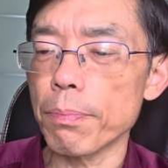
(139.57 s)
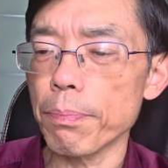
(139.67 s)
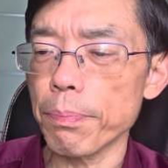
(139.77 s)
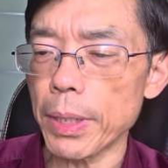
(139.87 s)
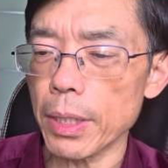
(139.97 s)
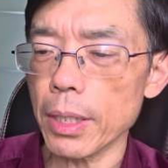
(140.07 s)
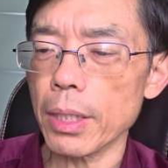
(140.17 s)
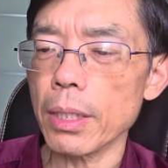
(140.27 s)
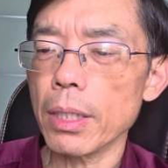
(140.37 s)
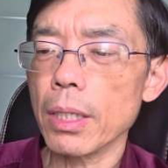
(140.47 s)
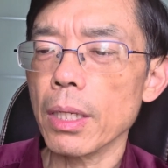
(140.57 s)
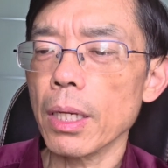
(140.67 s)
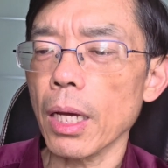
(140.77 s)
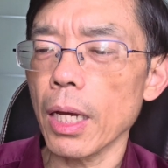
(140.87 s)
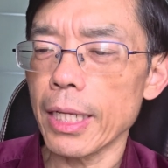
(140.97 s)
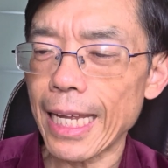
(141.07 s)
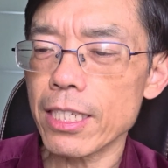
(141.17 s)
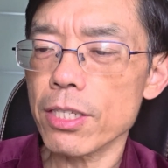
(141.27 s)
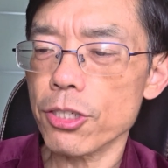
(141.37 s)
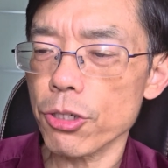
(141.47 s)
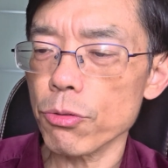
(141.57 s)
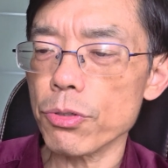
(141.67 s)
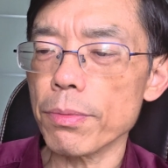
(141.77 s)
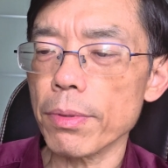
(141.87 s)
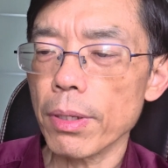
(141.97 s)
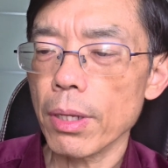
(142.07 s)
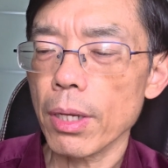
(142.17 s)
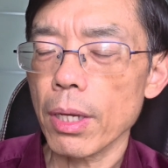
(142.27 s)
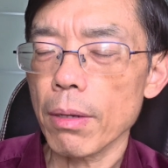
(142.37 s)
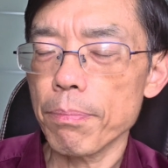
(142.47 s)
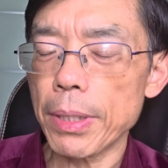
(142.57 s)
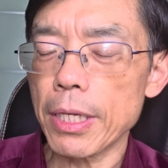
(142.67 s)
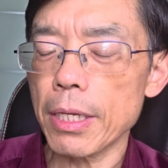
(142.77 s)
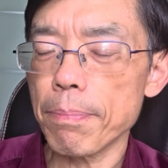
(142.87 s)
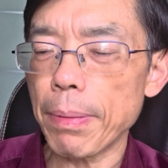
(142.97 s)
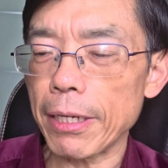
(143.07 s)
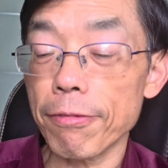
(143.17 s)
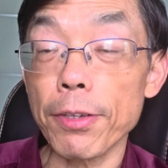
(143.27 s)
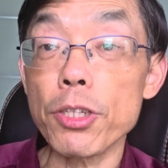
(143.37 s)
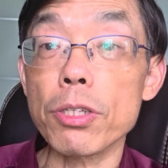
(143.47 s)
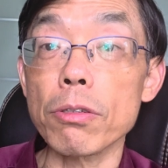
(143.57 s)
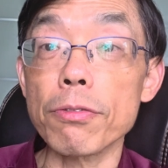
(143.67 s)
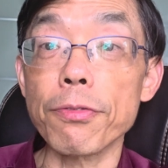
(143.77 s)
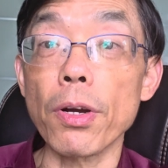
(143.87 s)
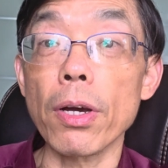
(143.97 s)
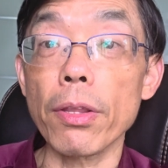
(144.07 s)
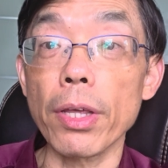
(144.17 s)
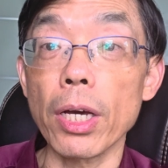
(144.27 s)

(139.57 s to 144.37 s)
being let the children be beneficial from